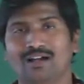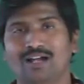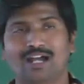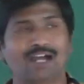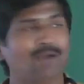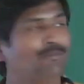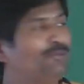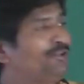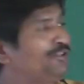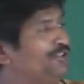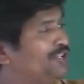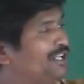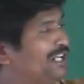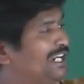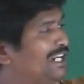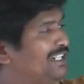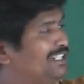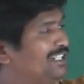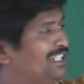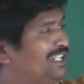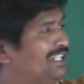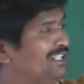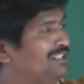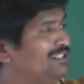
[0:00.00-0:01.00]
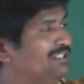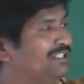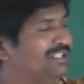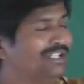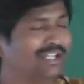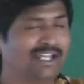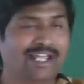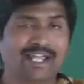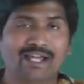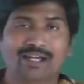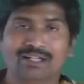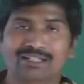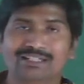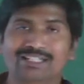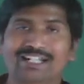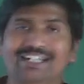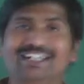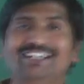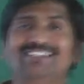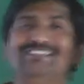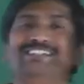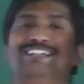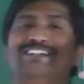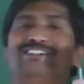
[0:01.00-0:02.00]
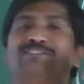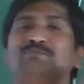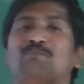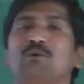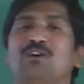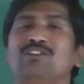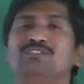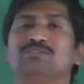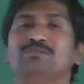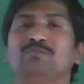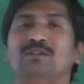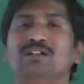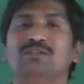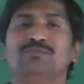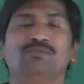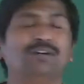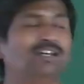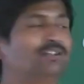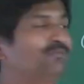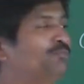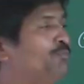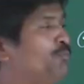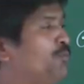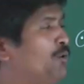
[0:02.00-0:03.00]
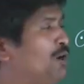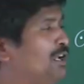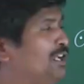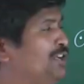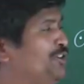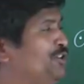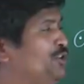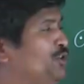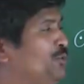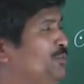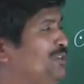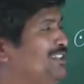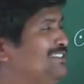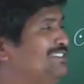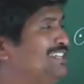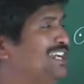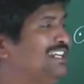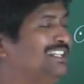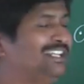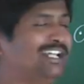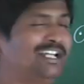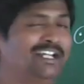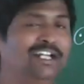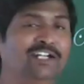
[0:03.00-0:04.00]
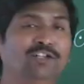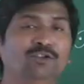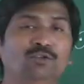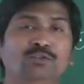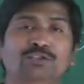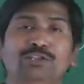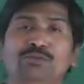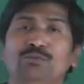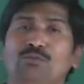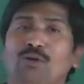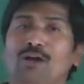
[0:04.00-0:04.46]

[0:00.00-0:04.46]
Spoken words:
Apparatus that is responsible for pollen tube is entered into the